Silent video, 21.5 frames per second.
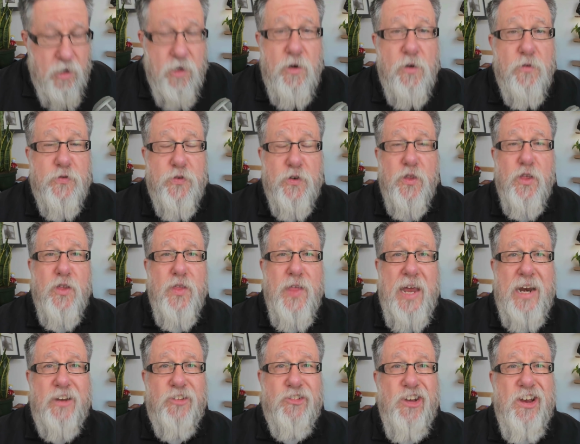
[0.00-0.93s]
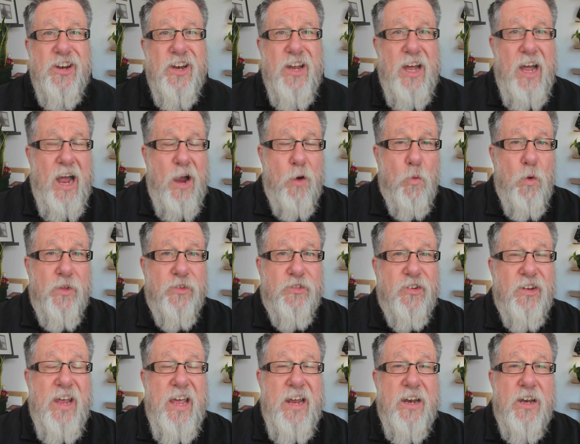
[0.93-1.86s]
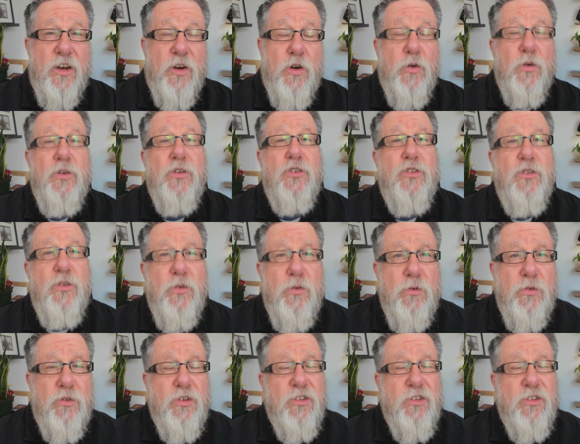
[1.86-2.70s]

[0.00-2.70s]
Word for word: To further that agenda, I once again encourage you